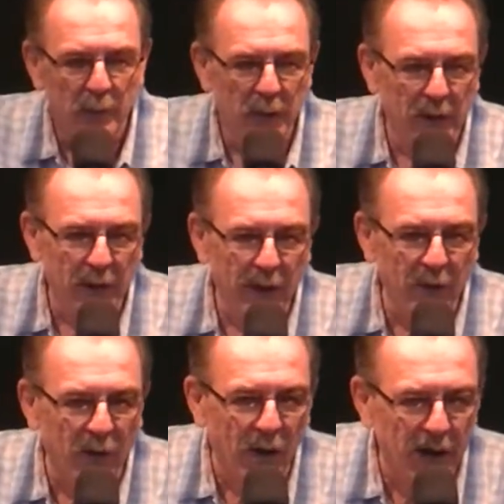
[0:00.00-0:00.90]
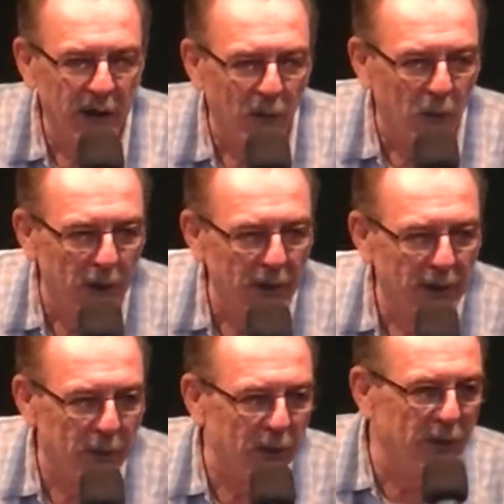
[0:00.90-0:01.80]
But later on, he'll want to
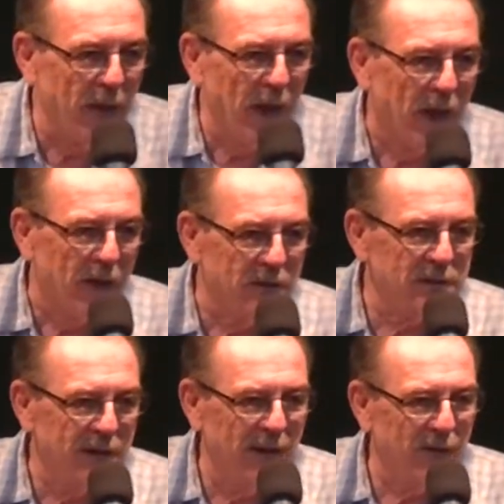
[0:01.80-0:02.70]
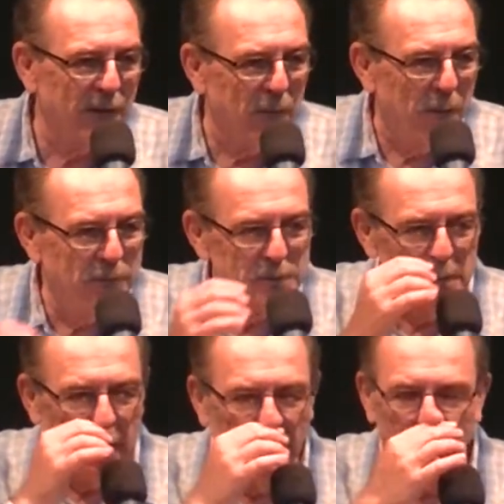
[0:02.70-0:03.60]
come in the house and he'll come up to
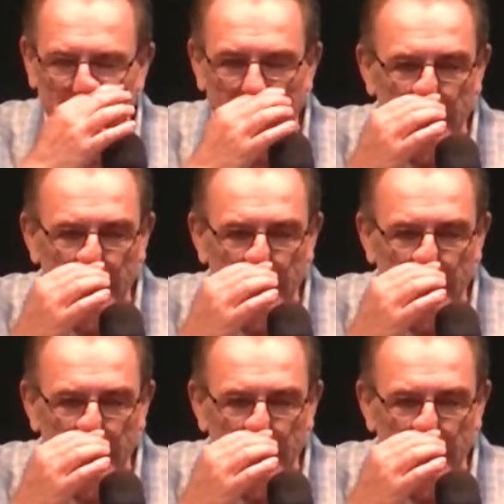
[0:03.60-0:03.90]
me,